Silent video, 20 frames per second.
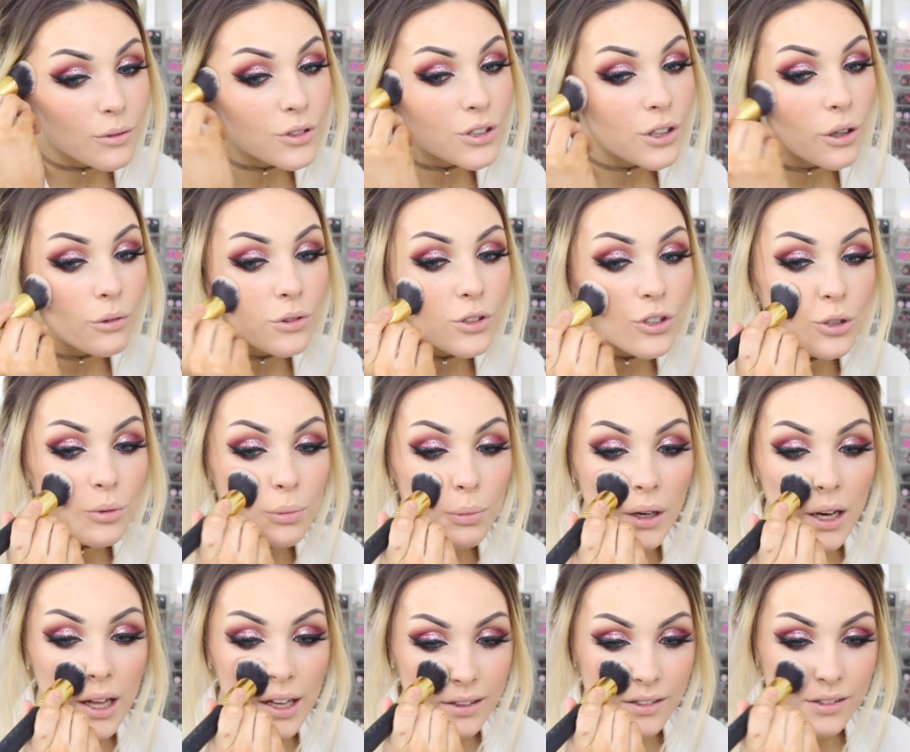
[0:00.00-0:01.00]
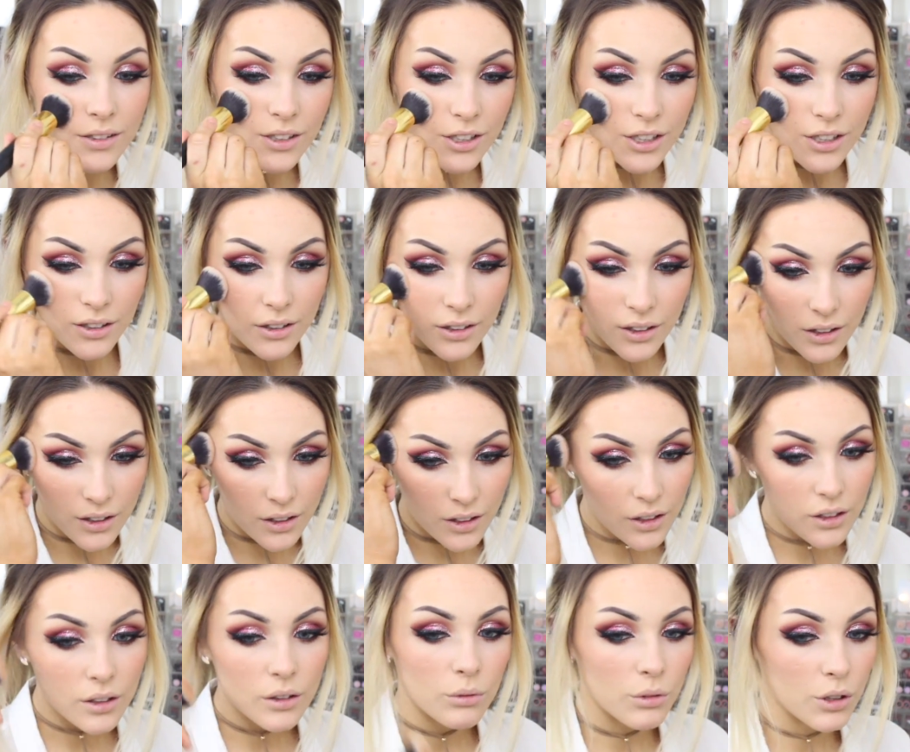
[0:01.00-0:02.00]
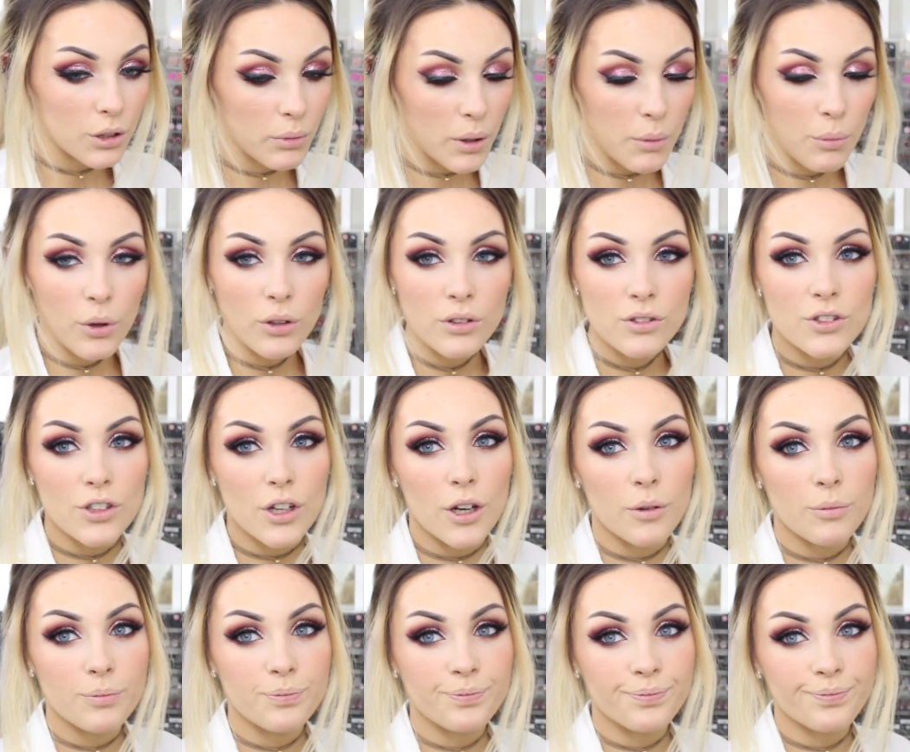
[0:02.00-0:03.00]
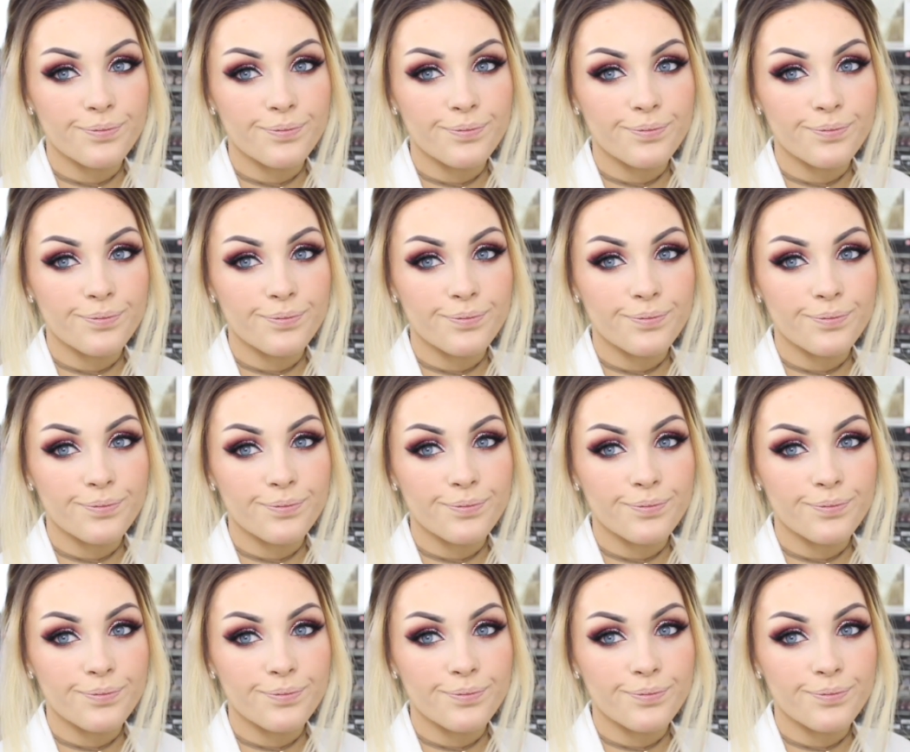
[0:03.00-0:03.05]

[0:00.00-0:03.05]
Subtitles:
was going to blend with my bronzer.